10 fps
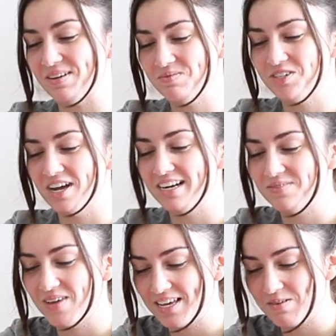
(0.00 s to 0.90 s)
I'm trying
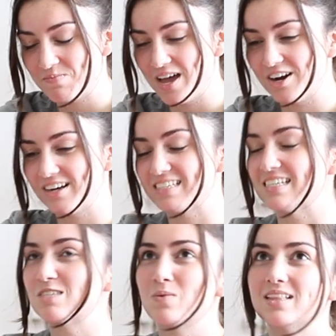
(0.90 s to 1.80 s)
to make it better
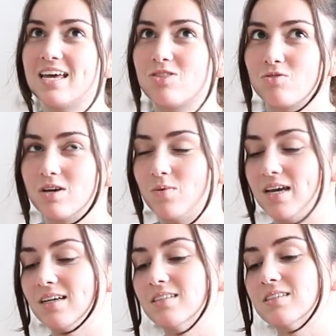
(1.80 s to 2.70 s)
because it's been like three
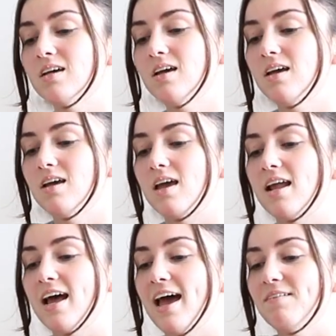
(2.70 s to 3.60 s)
weeks
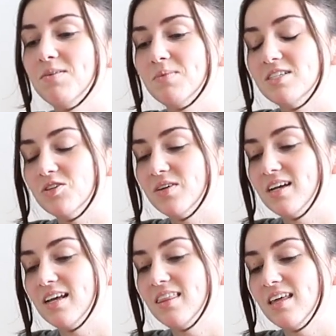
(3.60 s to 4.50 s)
and I haven't been
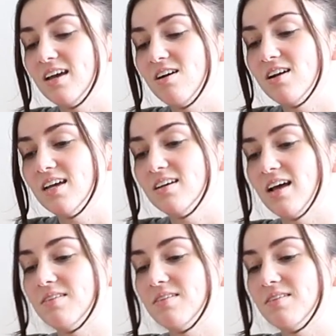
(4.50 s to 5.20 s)
doing anything on it.